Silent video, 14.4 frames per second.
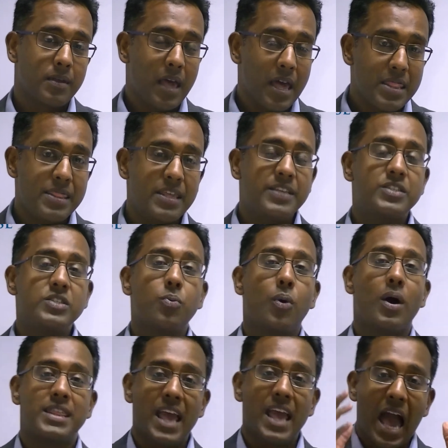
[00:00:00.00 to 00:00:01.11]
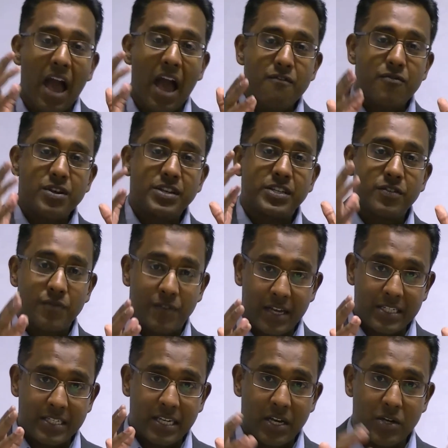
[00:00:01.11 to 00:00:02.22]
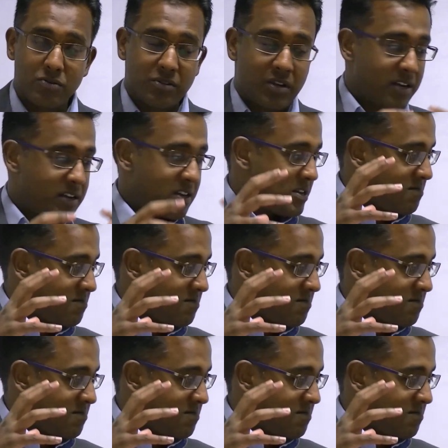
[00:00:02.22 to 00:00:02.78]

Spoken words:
And this is why the average investor who's got